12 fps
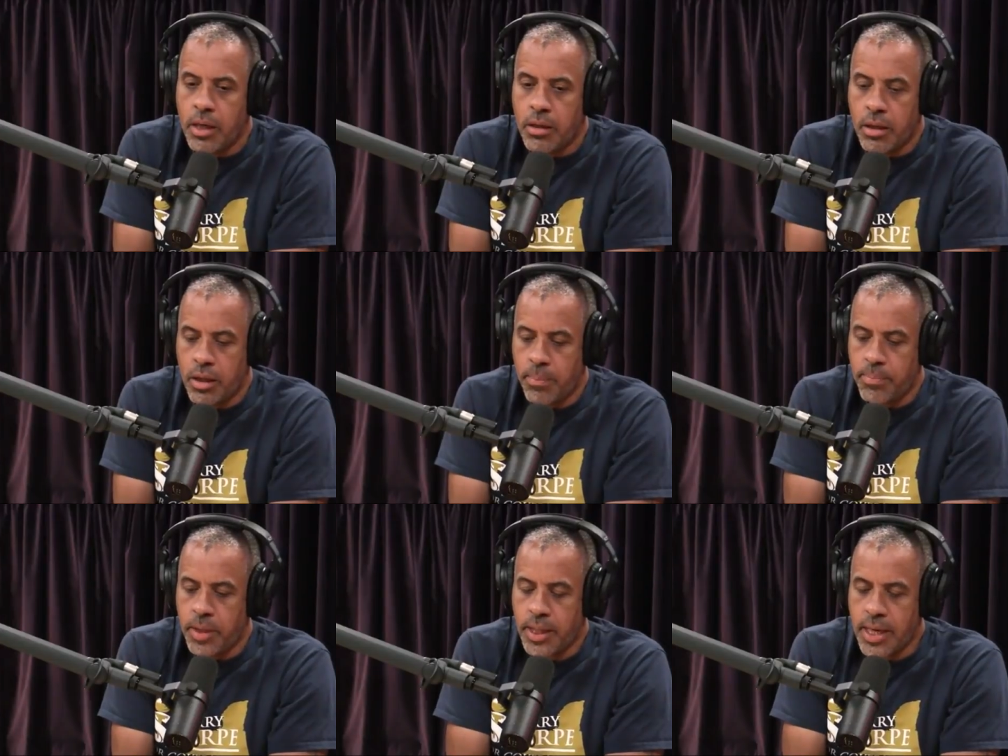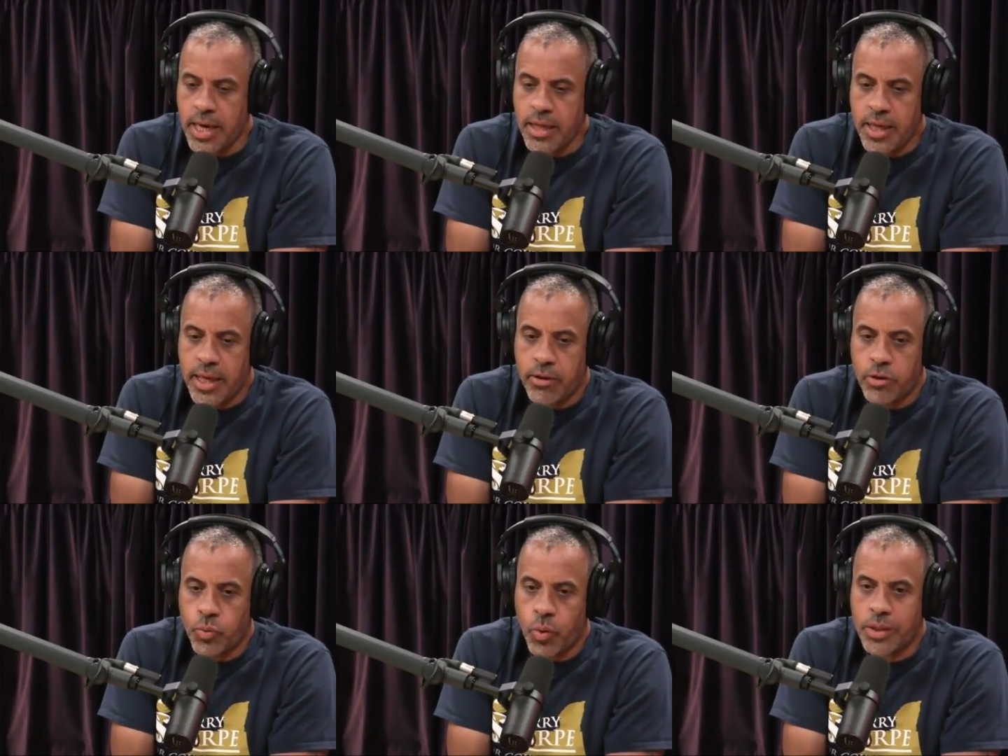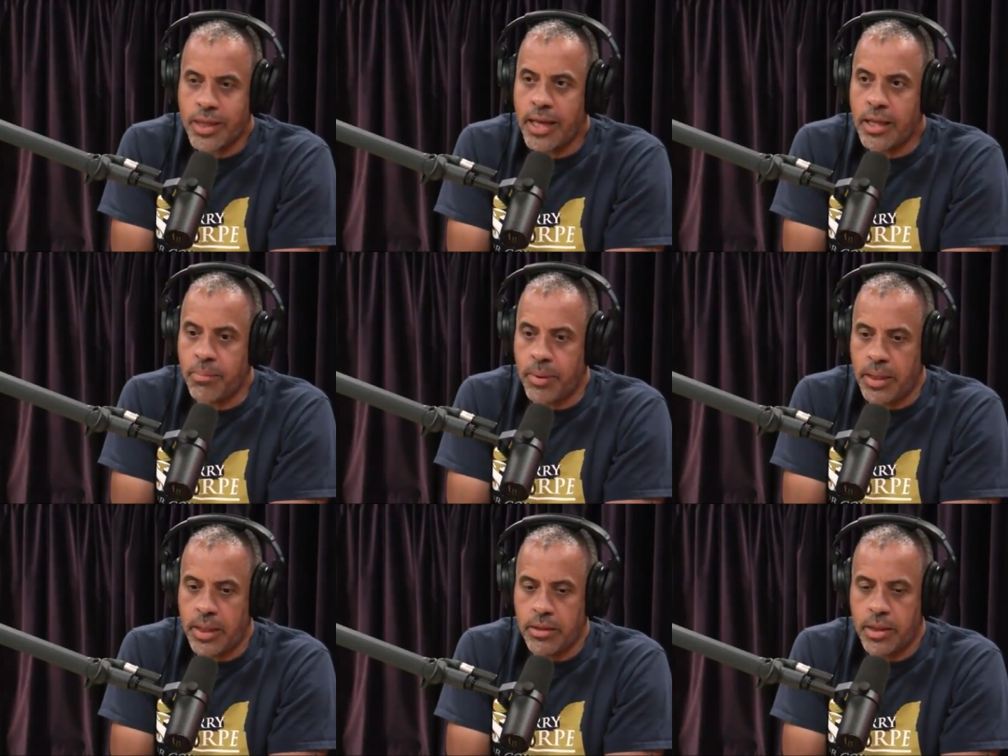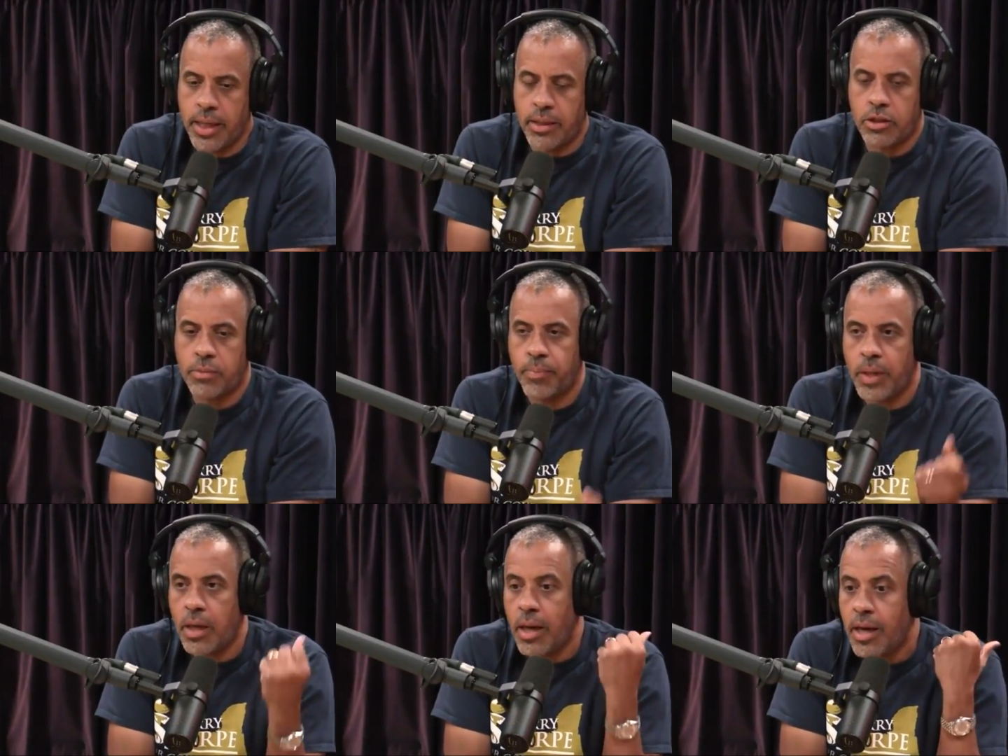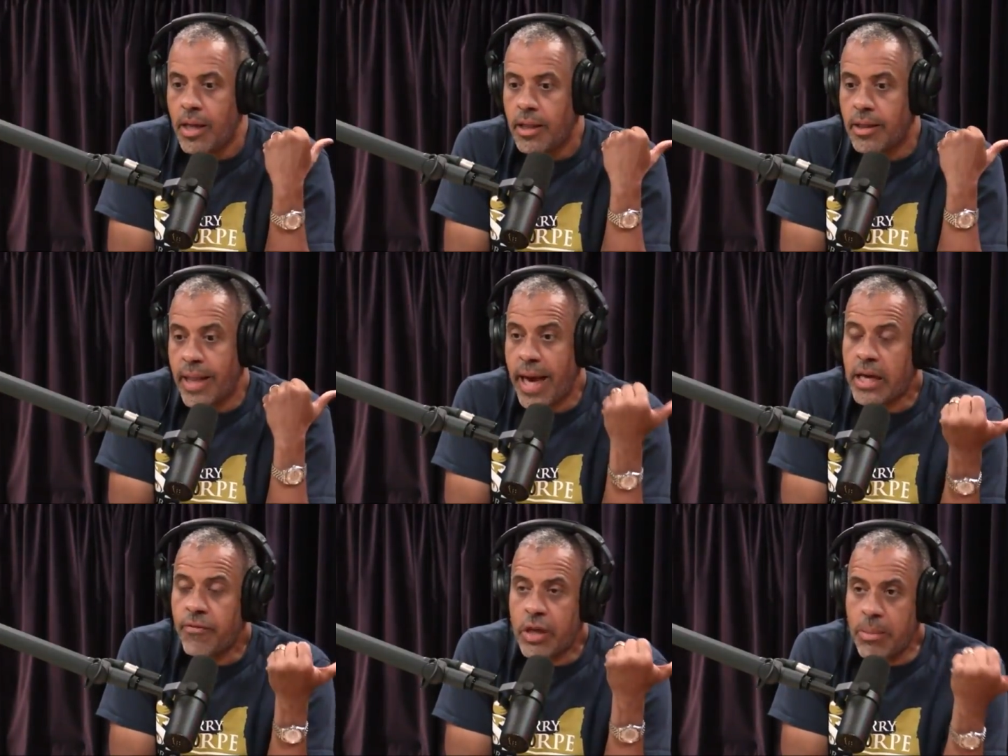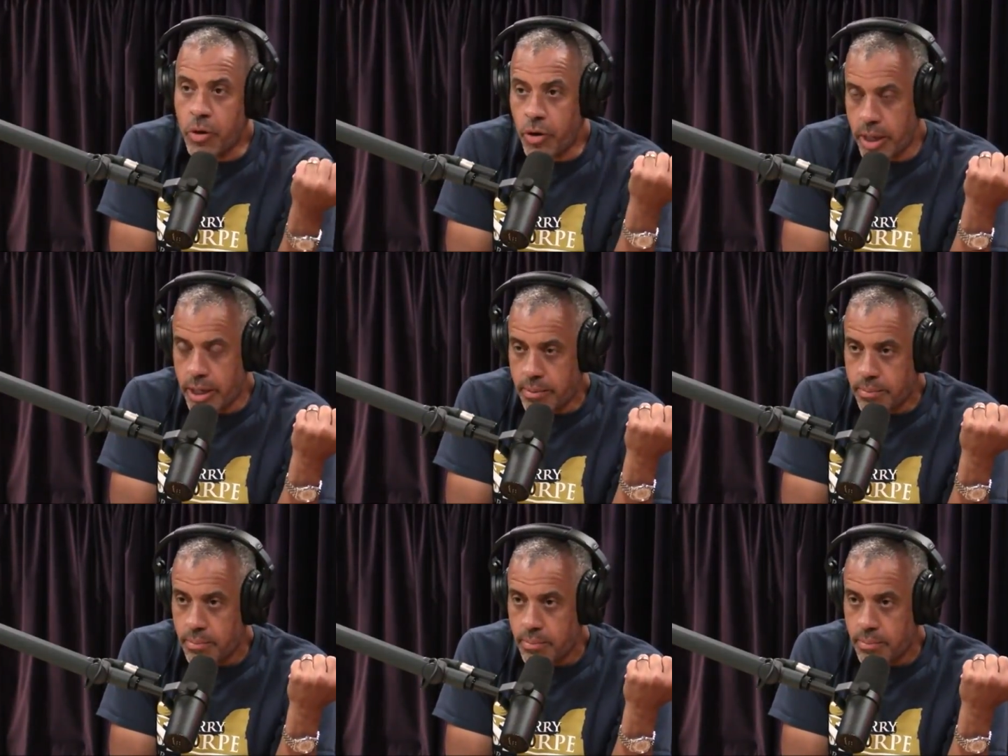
The, the, the, key thing here is what's killing these kids? Lack of community,